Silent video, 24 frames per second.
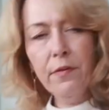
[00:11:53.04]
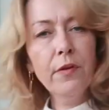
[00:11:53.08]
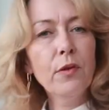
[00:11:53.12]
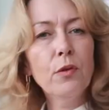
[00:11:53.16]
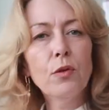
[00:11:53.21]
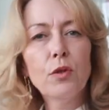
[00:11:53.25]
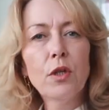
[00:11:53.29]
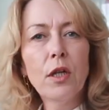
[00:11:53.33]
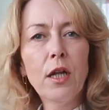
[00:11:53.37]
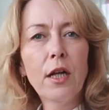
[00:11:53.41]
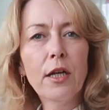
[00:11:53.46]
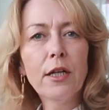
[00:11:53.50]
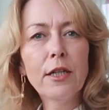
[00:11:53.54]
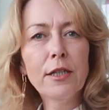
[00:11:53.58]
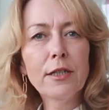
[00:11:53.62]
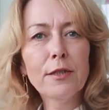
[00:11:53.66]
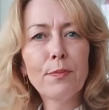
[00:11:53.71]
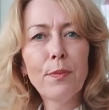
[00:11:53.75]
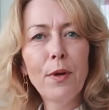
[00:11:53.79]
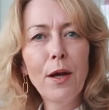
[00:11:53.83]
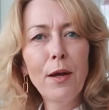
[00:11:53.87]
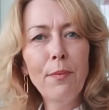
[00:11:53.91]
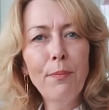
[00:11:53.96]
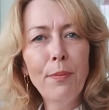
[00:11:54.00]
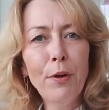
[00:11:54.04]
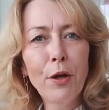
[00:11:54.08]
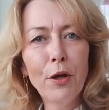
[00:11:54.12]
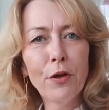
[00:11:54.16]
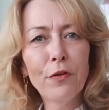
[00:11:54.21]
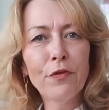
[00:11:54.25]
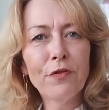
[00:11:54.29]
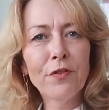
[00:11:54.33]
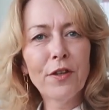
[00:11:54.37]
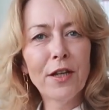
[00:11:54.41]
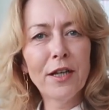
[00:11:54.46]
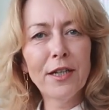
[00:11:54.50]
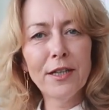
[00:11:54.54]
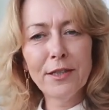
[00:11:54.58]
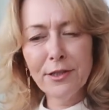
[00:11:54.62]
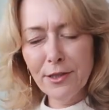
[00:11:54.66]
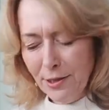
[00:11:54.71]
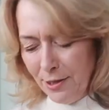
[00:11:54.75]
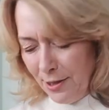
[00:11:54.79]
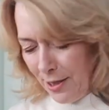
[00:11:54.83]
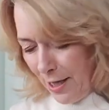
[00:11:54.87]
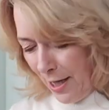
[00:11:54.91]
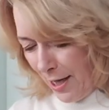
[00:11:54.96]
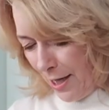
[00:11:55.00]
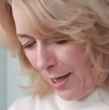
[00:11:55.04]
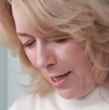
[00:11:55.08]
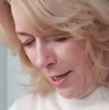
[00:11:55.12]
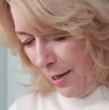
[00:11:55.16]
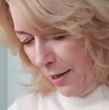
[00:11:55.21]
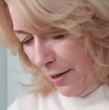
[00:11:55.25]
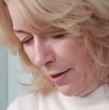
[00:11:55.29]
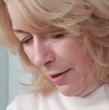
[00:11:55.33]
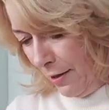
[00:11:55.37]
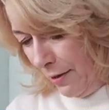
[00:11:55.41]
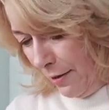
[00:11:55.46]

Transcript: Feels like it's my birthday today.